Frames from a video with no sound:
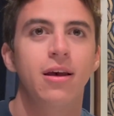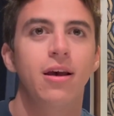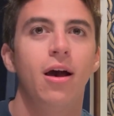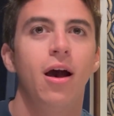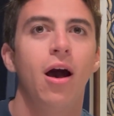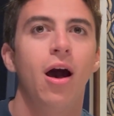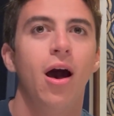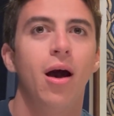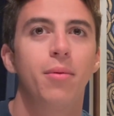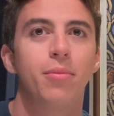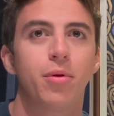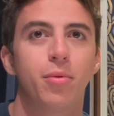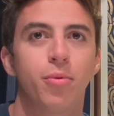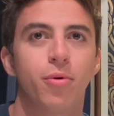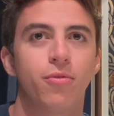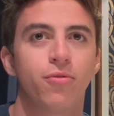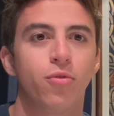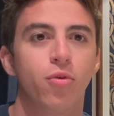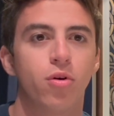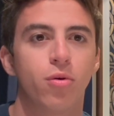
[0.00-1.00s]
The
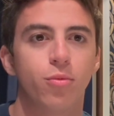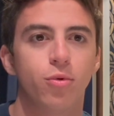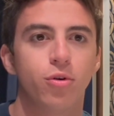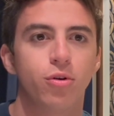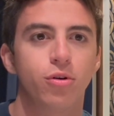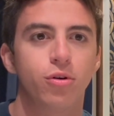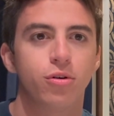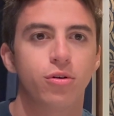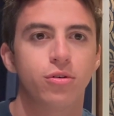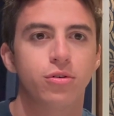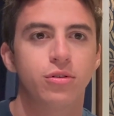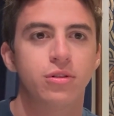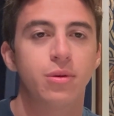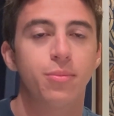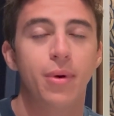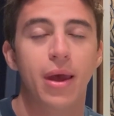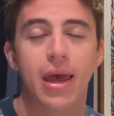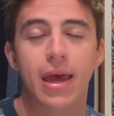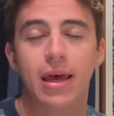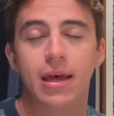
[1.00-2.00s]
performers, the
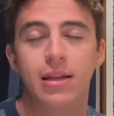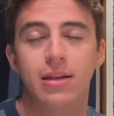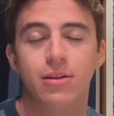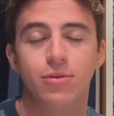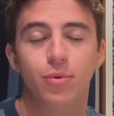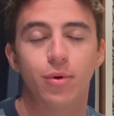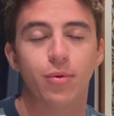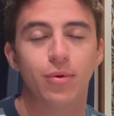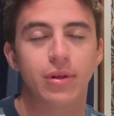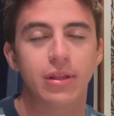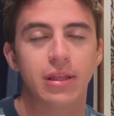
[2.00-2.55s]
band we really